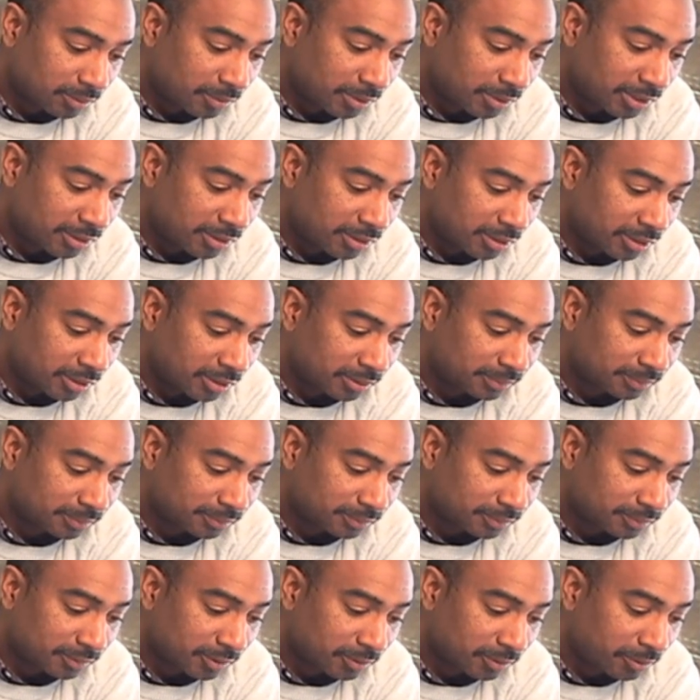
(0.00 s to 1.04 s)
I mean, the
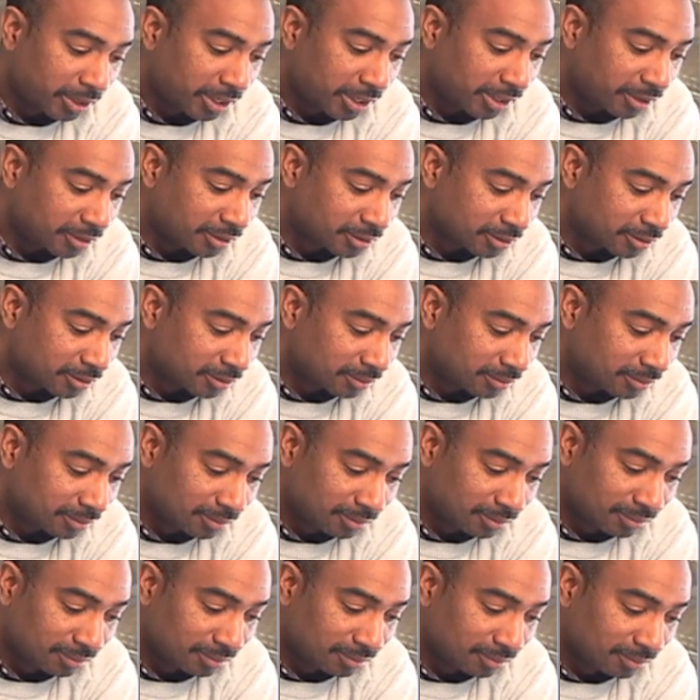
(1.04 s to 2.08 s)
radius could
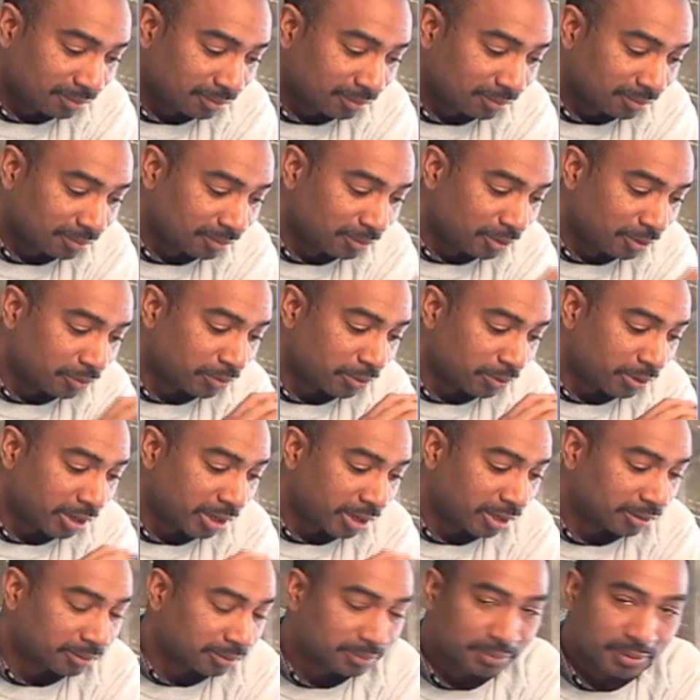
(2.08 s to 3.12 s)
move
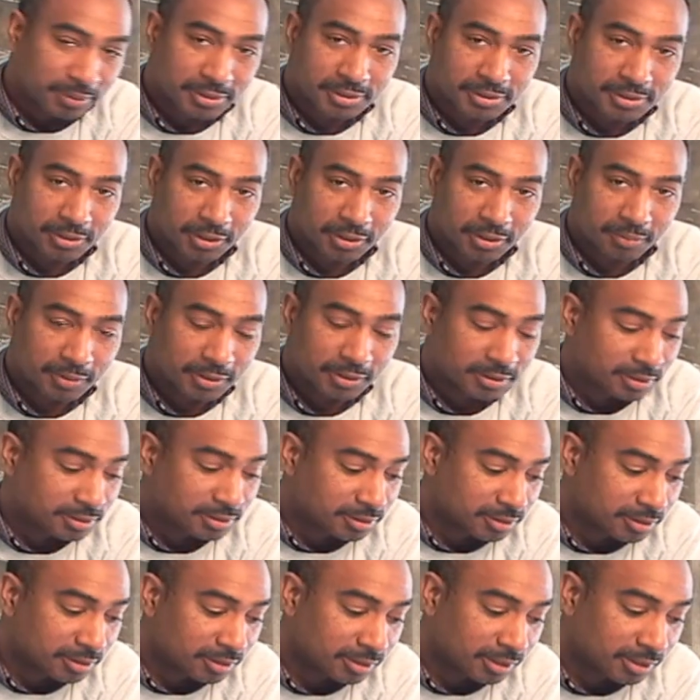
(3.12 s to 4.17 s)
around, but it's still going to be
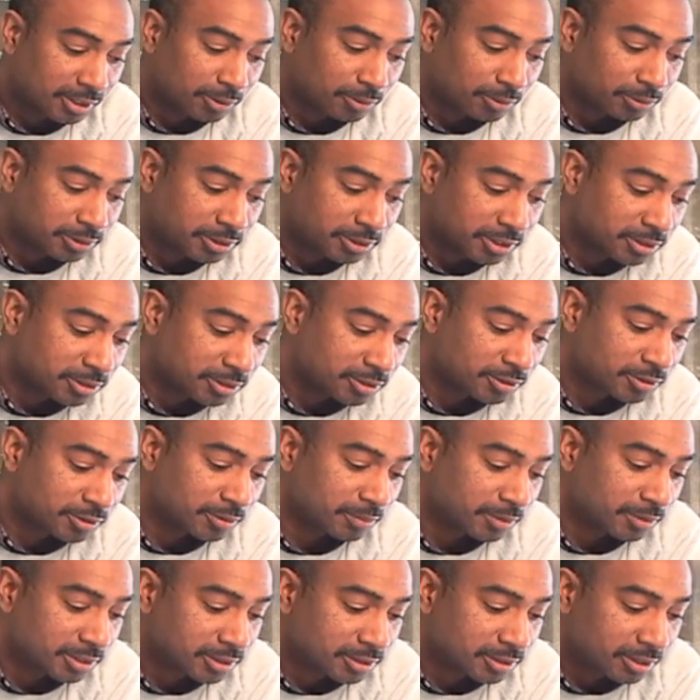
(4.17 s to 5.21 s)
it's an equal distance
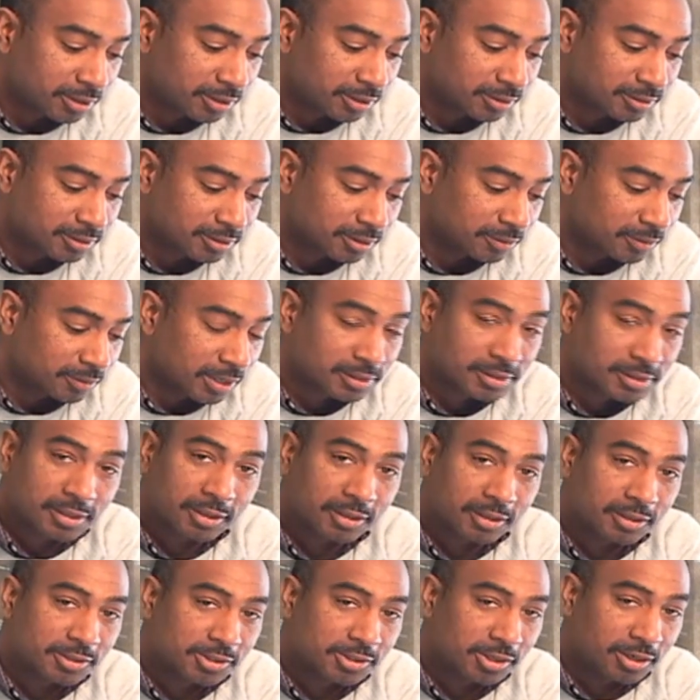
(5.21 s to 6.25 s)
from the center, so that's
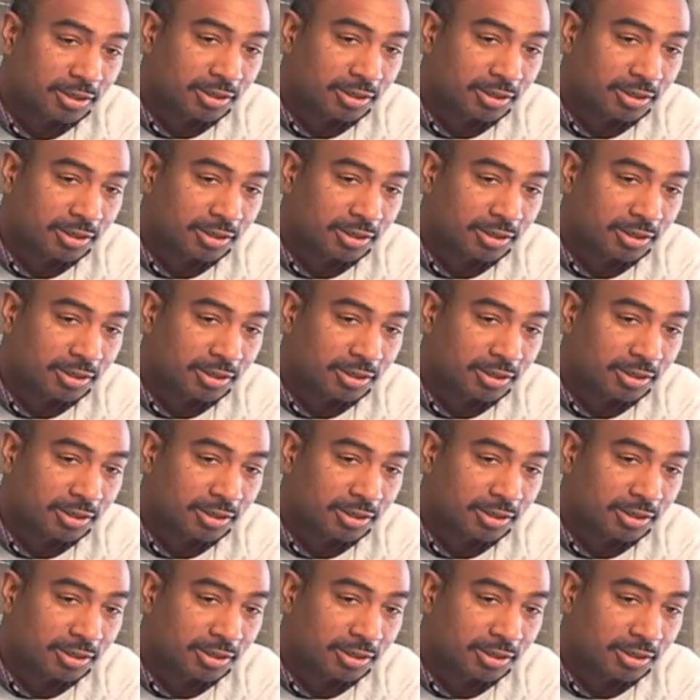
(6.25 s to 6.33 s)
not going to